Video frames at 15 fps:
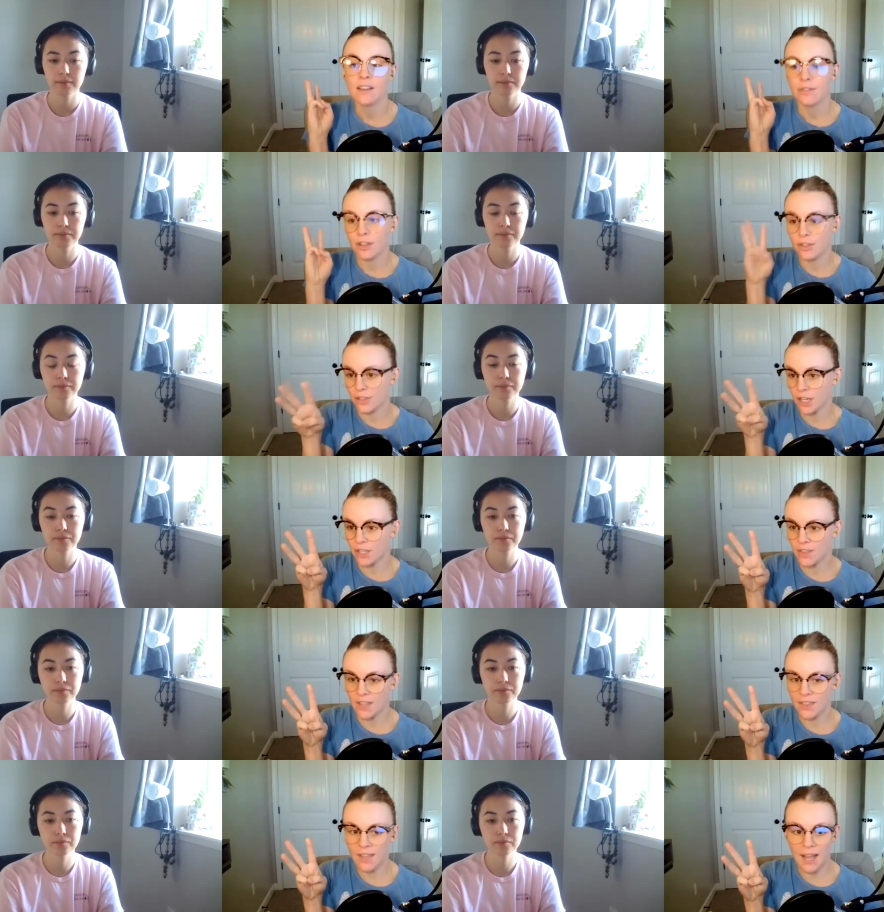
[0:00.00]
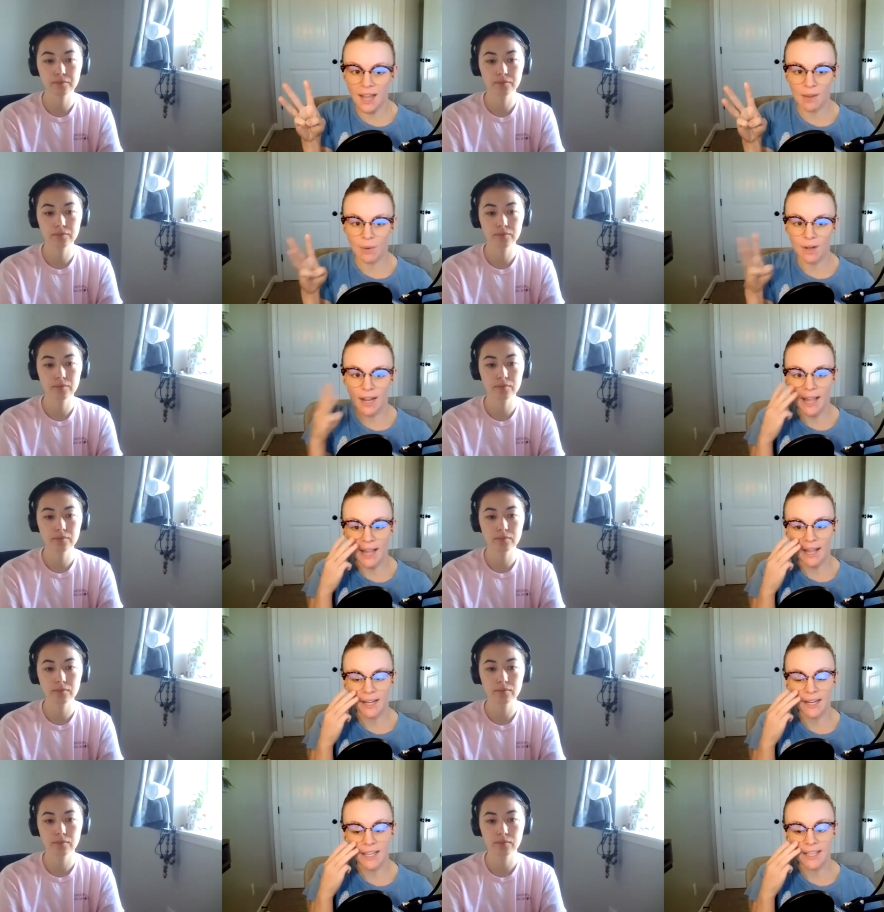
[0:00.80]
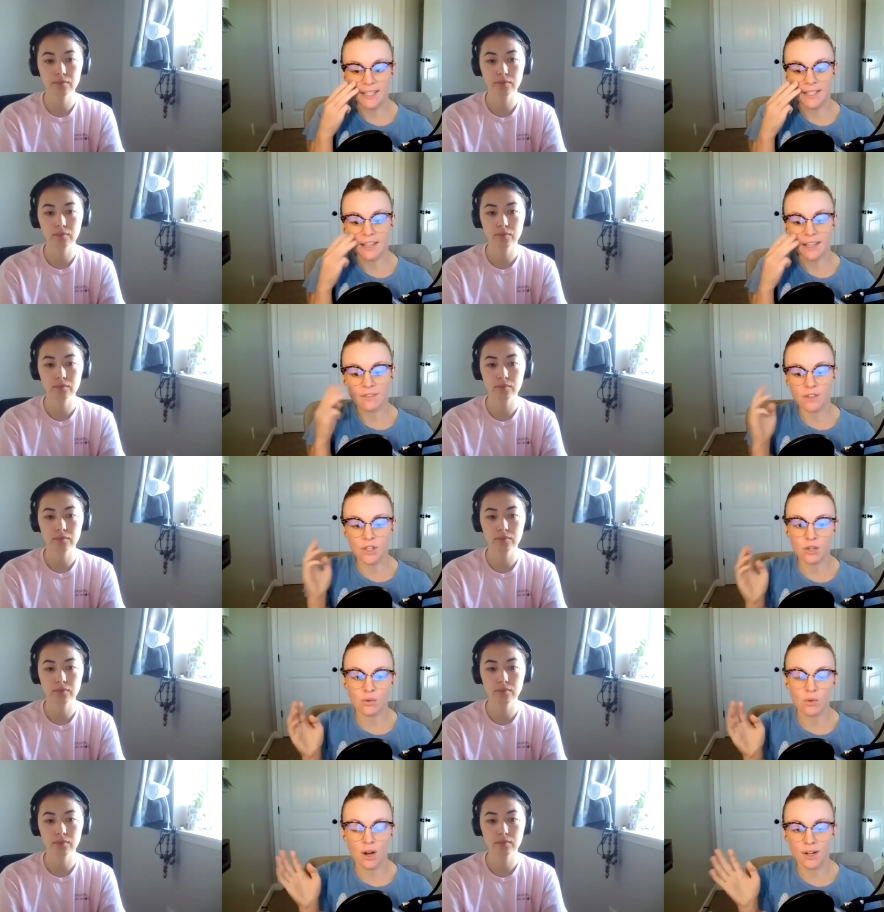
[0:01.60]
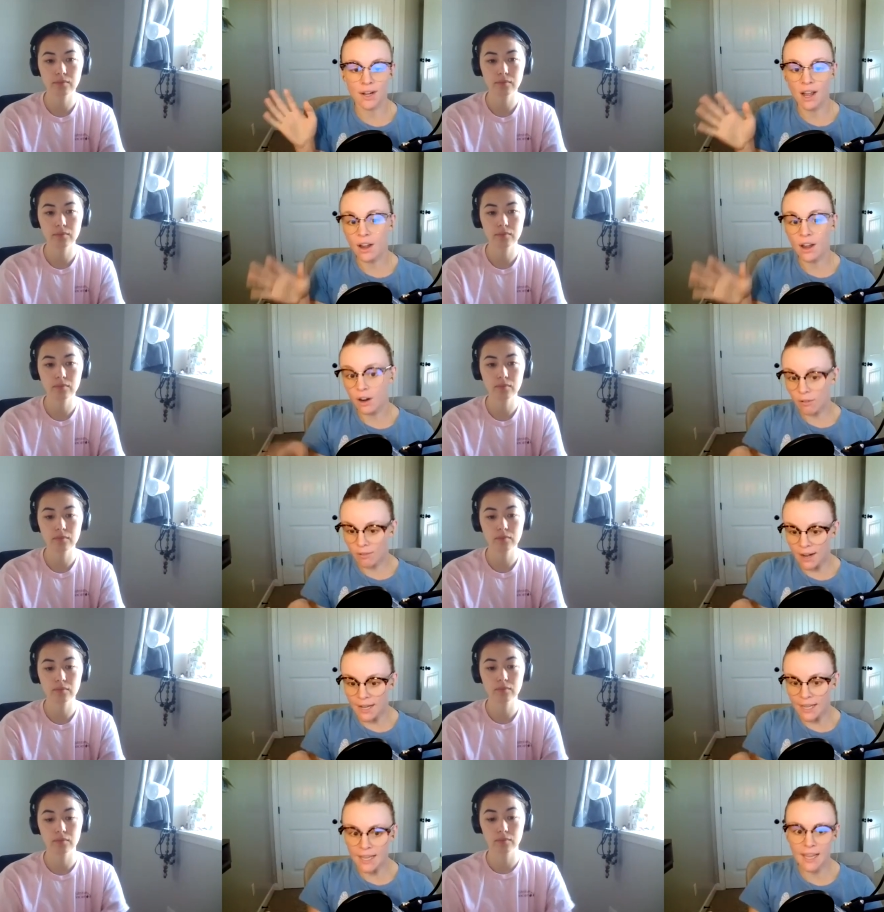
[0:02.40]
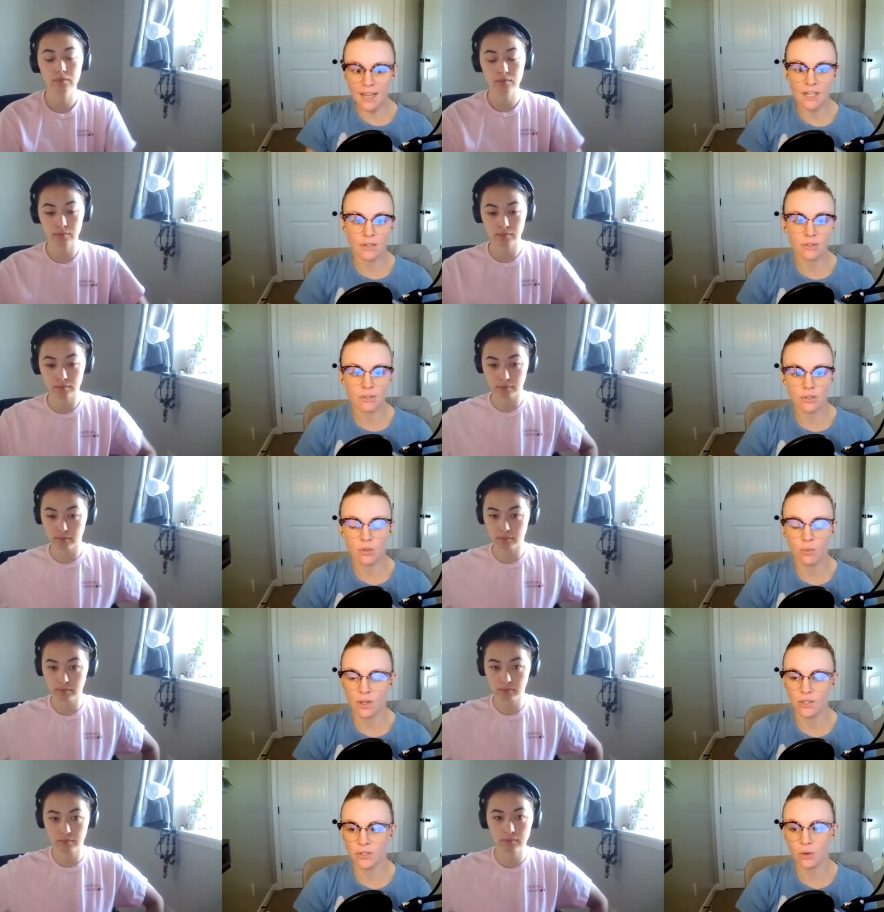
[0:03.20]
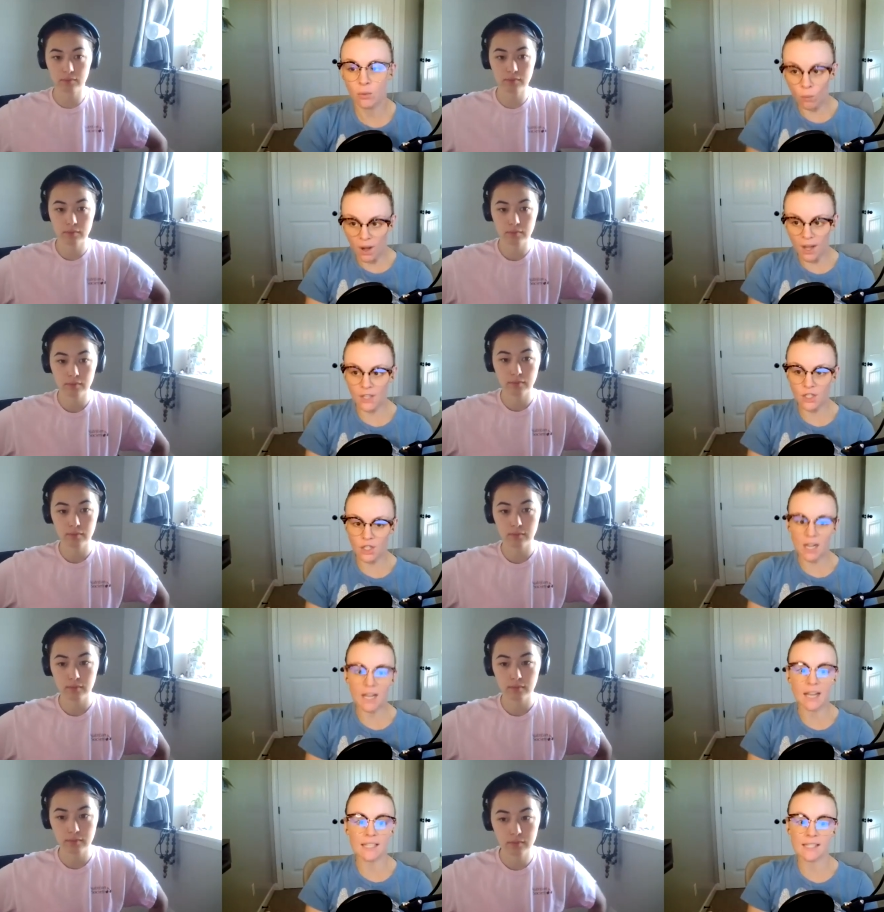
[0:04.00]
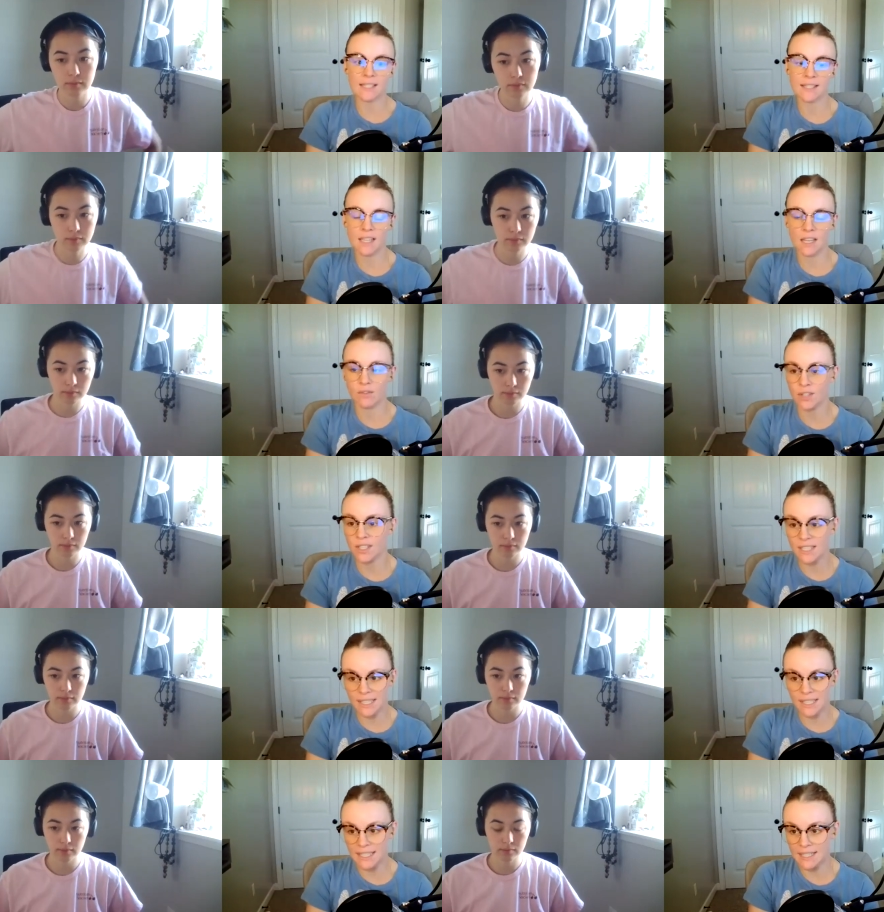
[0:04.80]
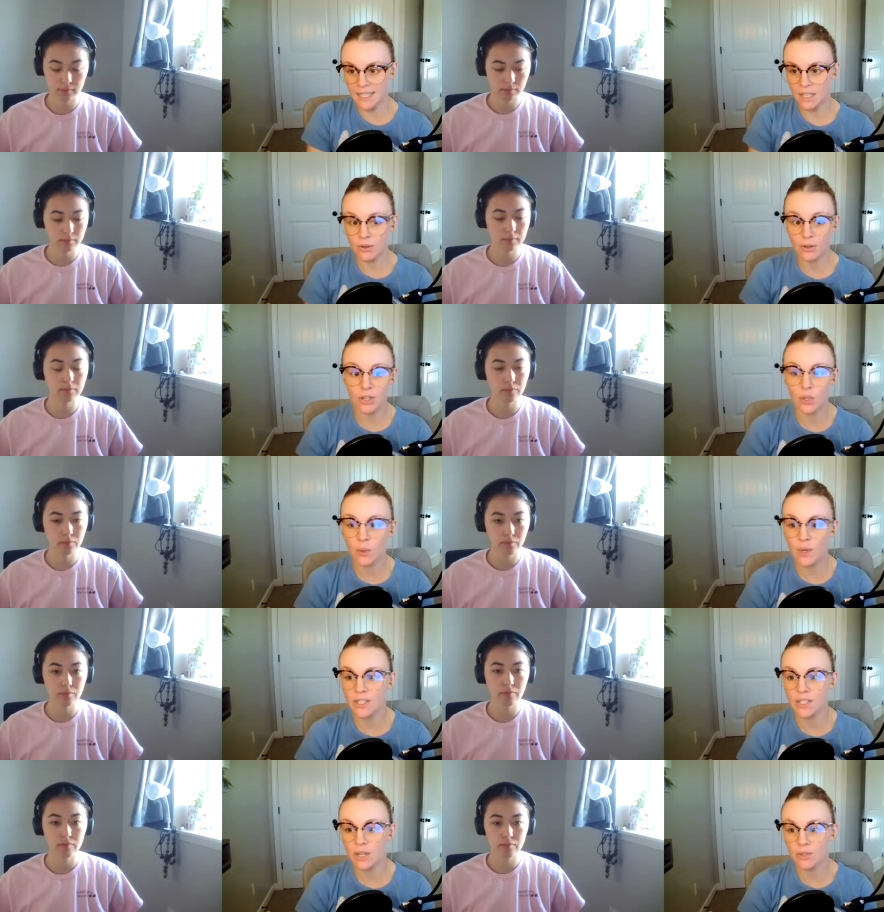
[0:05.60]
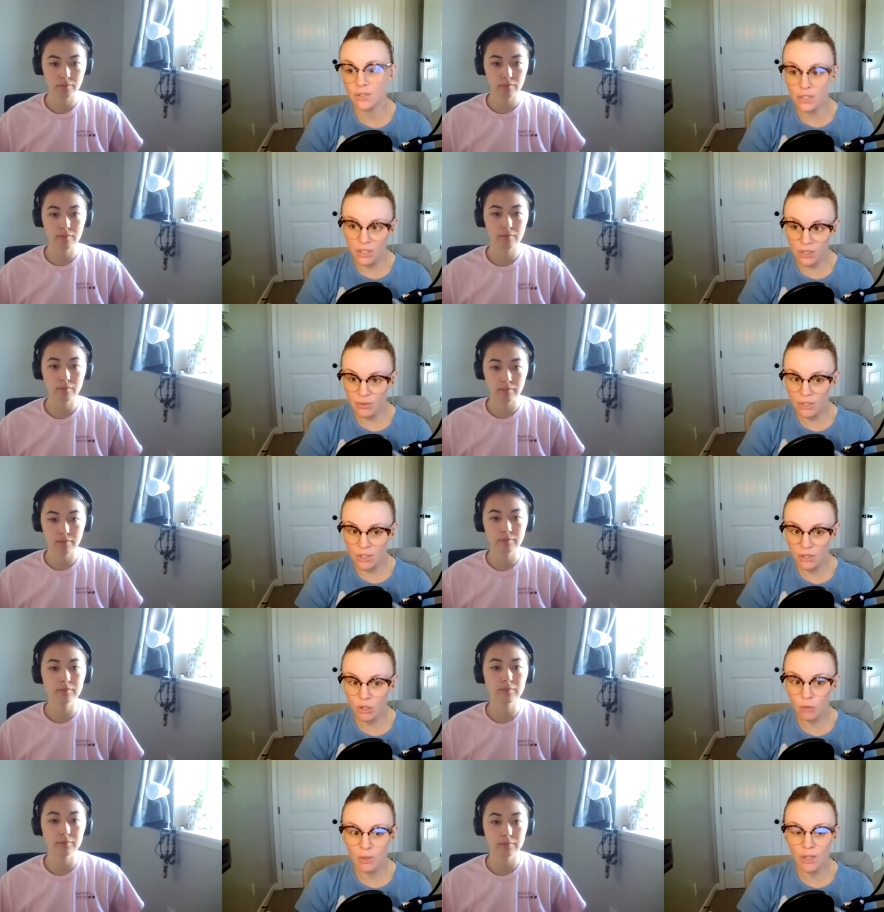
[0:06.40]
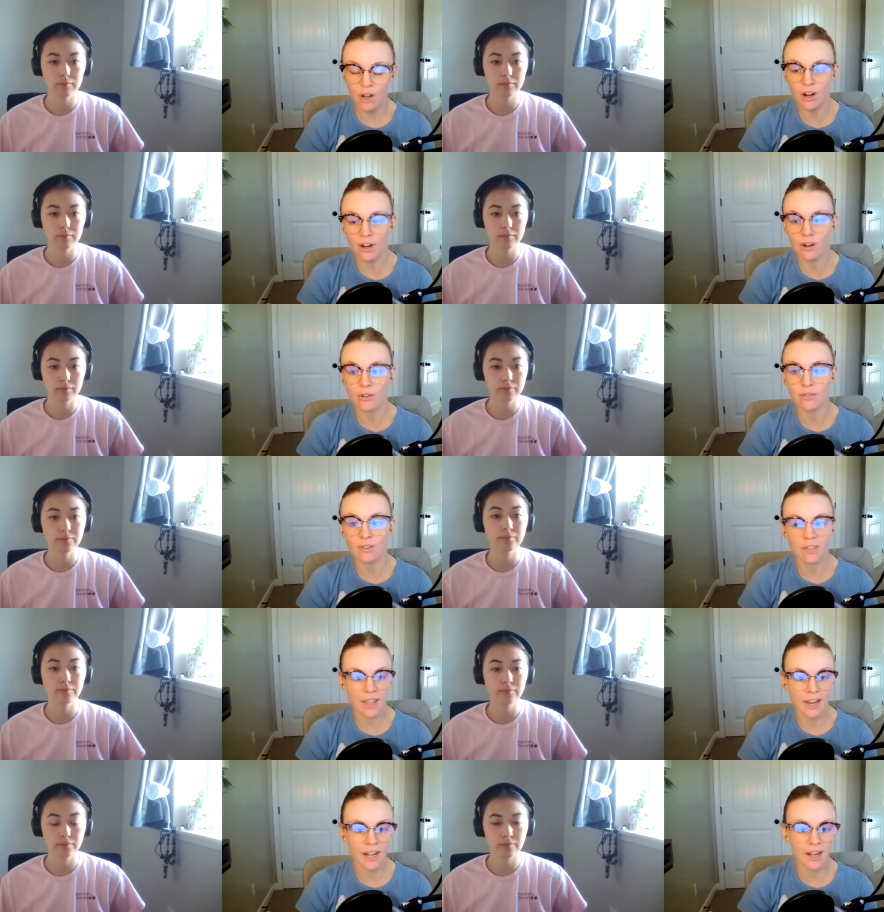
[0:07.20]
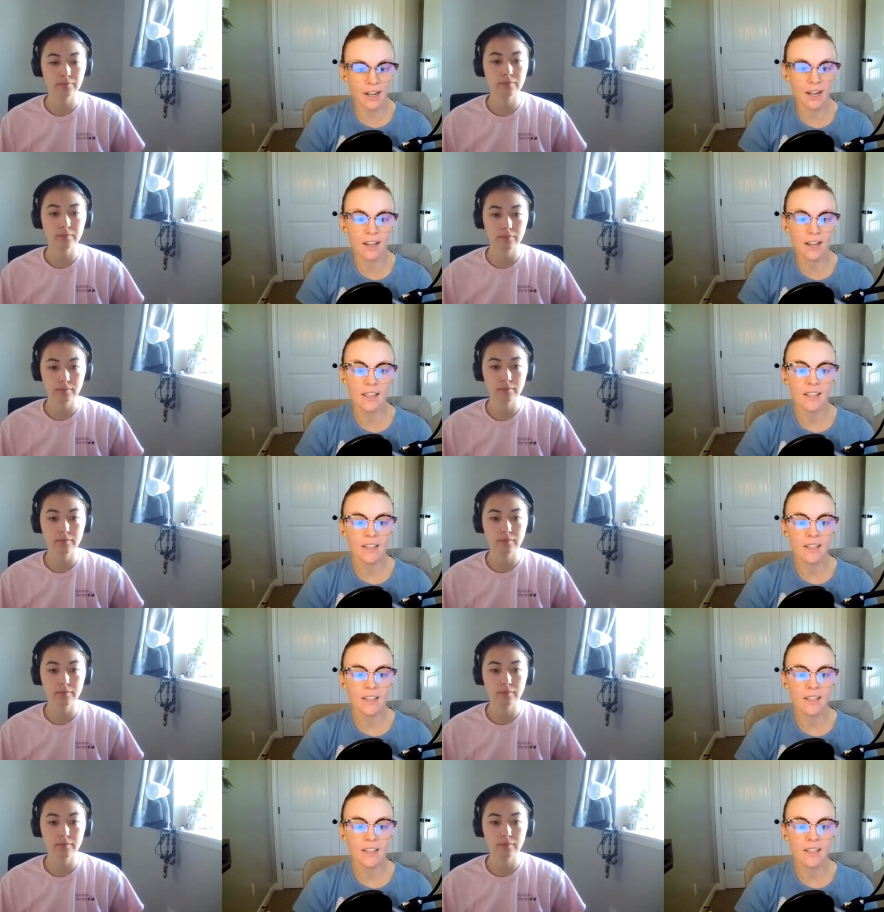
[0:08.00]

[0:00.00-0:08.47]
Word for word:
Speaker 1: The third thing that I want to add is if you are not already and you do want to watch us instead of just listen, you can always go to YouTube. We are over there.